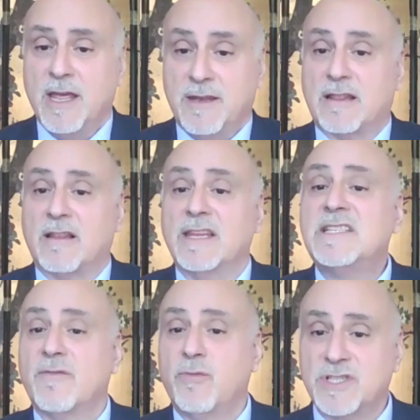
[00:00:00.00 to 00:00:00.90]
Not the
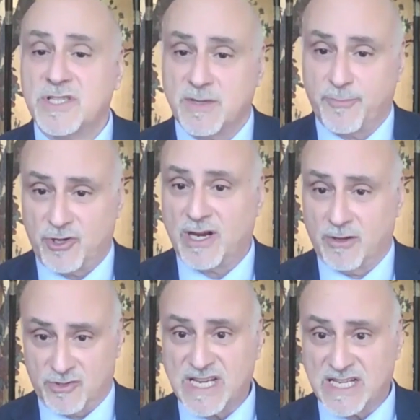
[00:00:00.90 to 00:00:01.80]
least of which is the
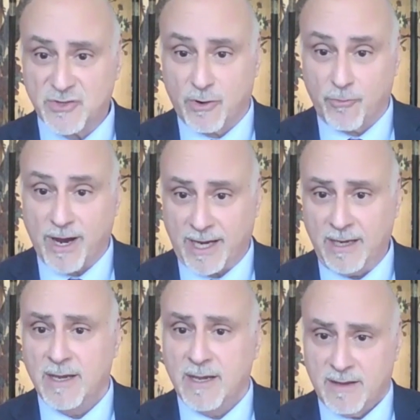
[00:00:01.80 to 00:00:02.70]
particular sensor array
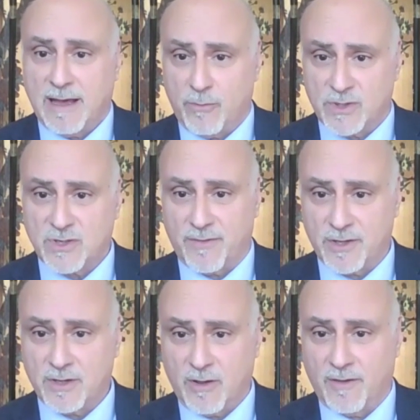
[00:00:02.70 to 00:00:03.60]
that was on
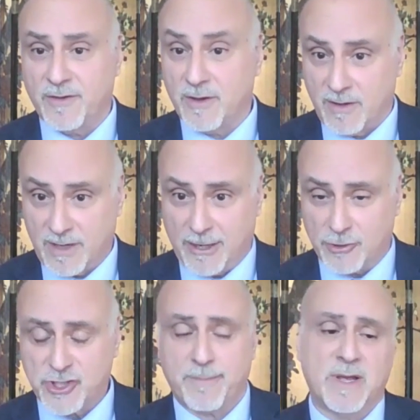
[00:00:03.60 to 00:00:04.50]
the
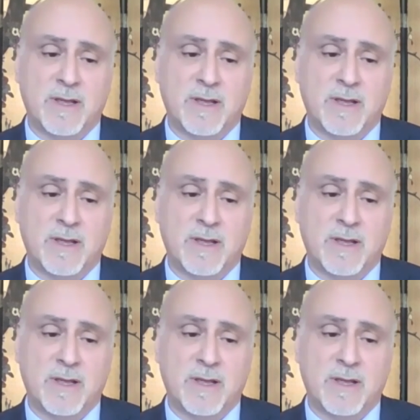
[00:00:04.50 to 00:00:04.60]
airship.